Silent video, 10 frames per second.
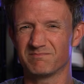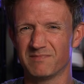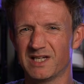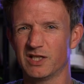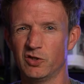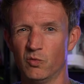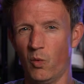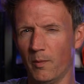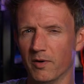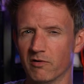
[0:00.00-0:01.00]
making you
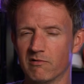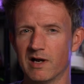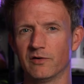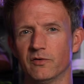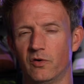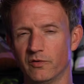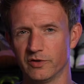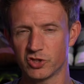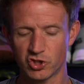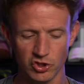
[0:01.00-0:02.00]
wobble around on
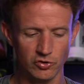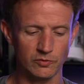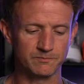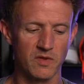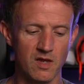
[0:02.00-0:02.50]
the shoe.